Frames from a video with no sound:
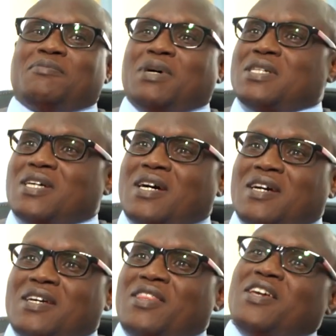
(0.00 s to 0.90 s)
But
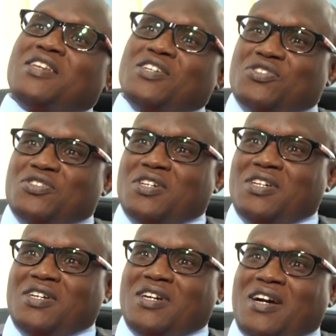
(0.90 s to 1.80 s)
in the industry,
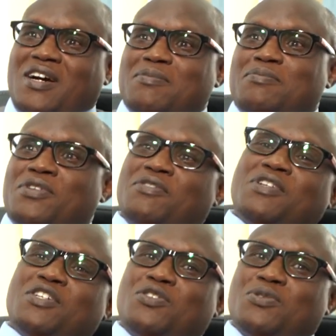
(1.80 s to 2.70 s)
I'm
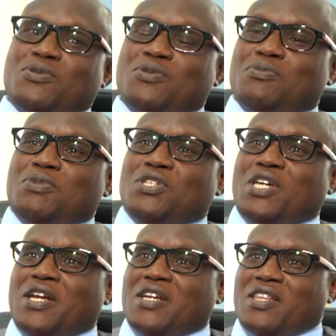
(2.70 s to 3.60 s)
privileged to be
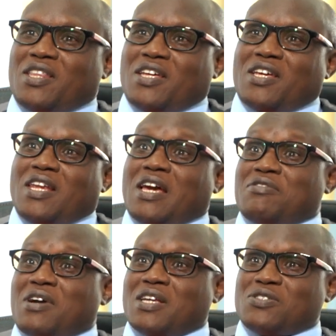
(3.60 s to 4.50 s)
chairing the
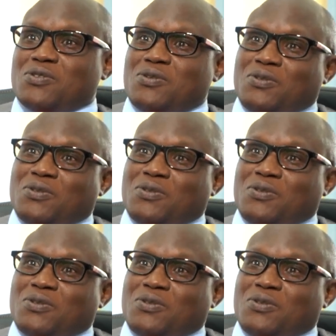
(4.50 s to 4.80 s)
Life Council.